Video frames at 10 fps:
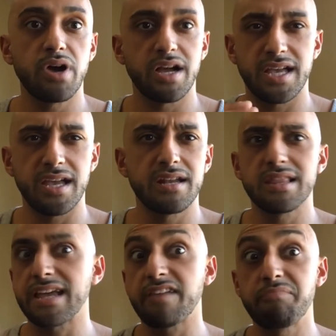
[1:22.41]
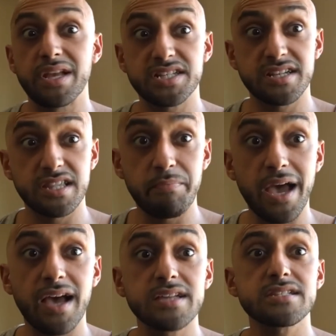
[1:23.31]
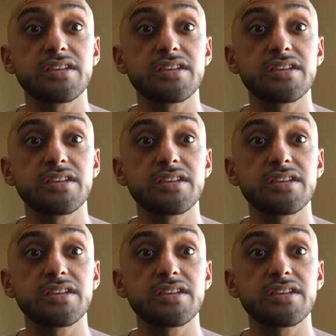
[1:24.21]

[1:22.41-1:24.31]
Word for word: again, like I've mentioned in the past,